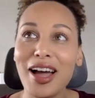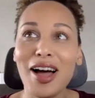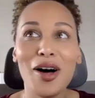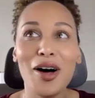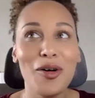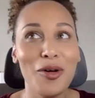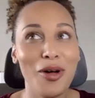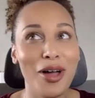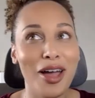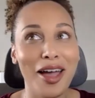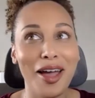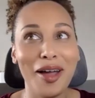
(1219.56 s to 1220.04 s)

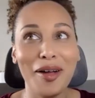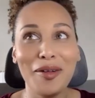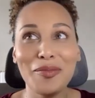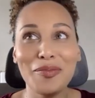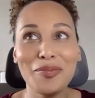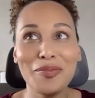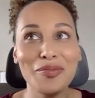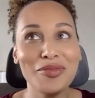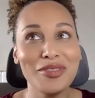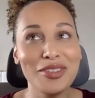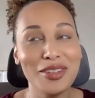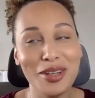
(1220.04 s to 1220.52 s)
okay,
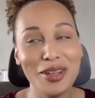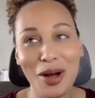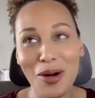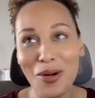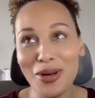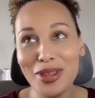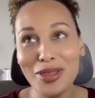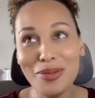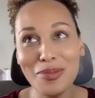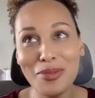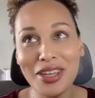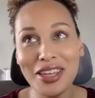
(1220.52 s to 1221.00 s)
go
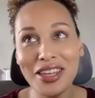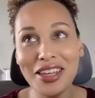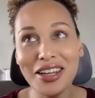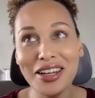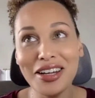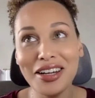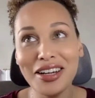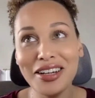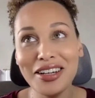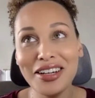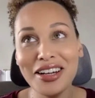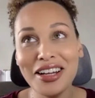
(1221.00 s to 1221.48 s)
with me
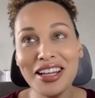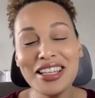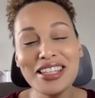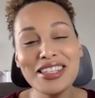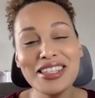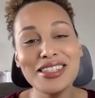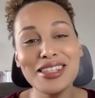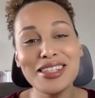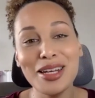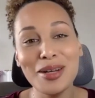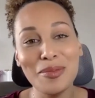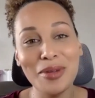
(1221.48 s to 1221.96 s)
here.
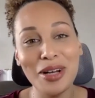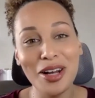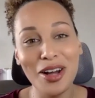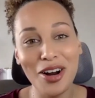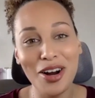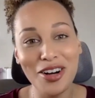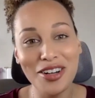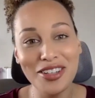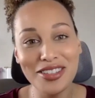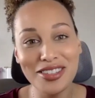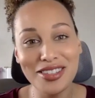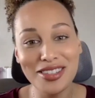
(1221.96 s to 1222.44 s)
Cinnamon
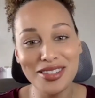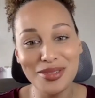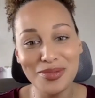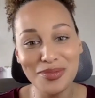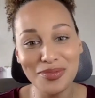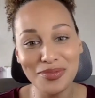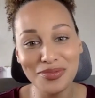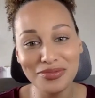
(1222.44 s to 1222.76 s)
hearts.